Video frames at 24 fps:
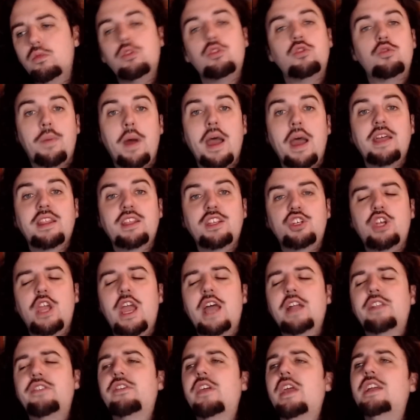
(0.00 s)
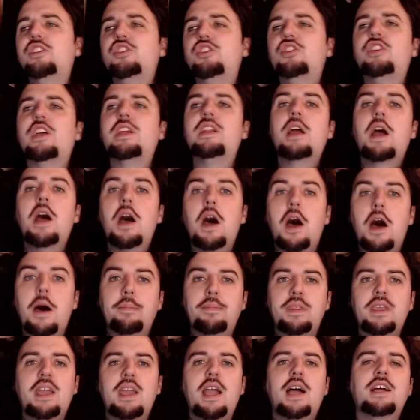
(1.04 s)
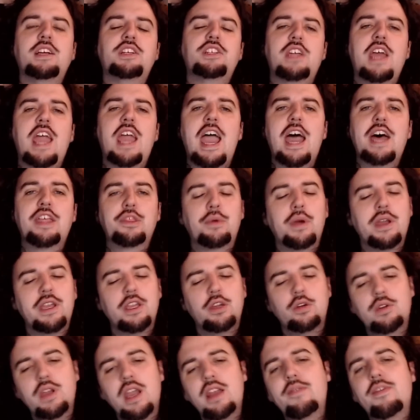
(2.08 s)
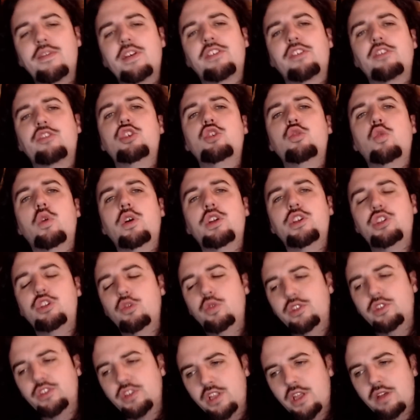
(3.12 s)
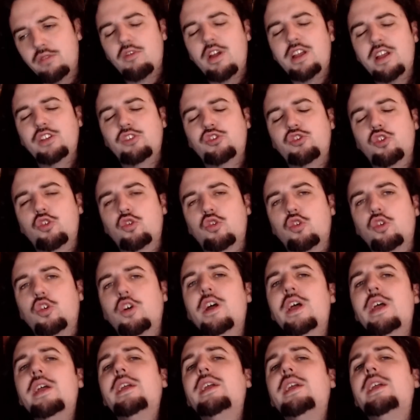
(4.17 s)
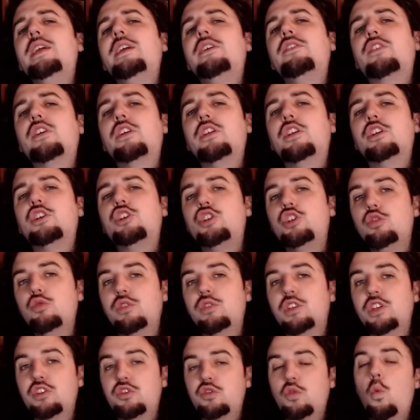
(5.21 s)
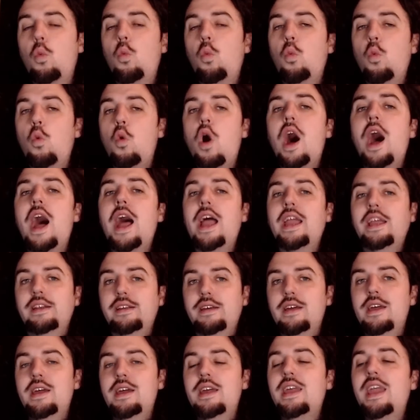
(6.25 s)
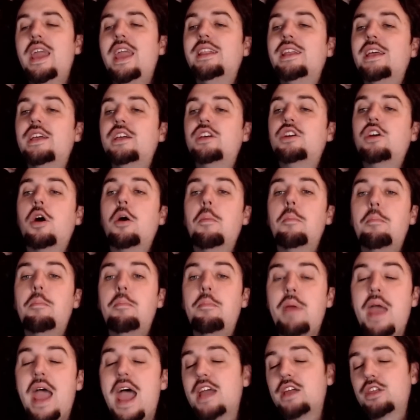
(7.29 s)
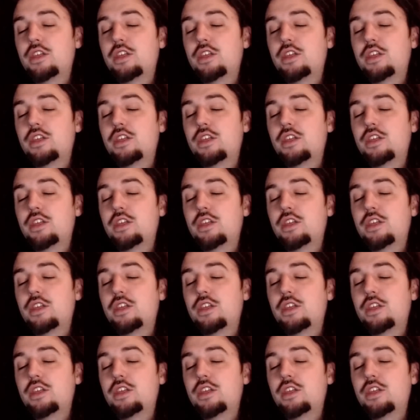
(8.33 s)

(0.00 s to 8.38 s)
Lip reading: by the Jets and send it up the ice to Hathaway, who kind of has a 2-on-2. He's on that right circle. He is going to shoot this wide and then come back